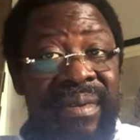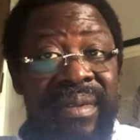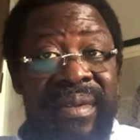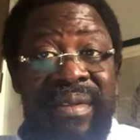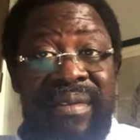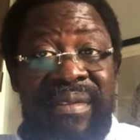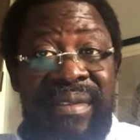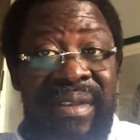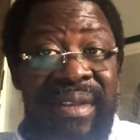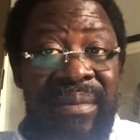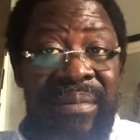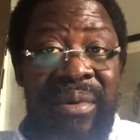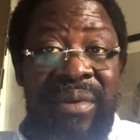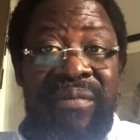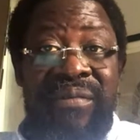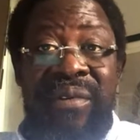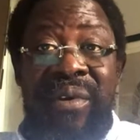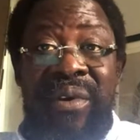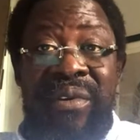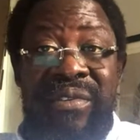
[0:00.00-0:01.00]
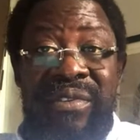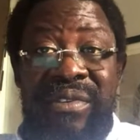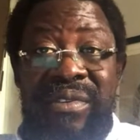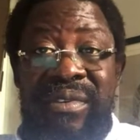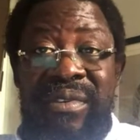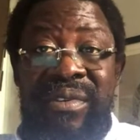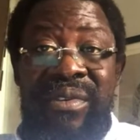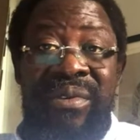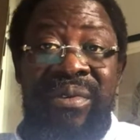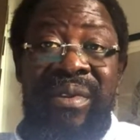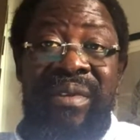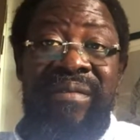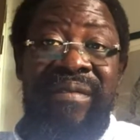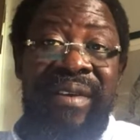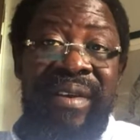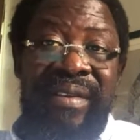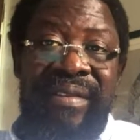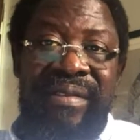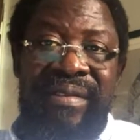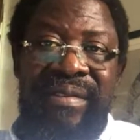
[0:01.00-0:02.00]
in the scheme of God's
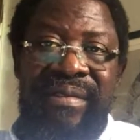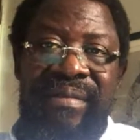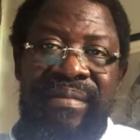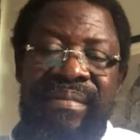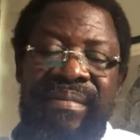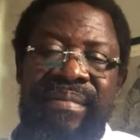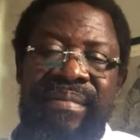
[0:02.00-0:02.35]
universe.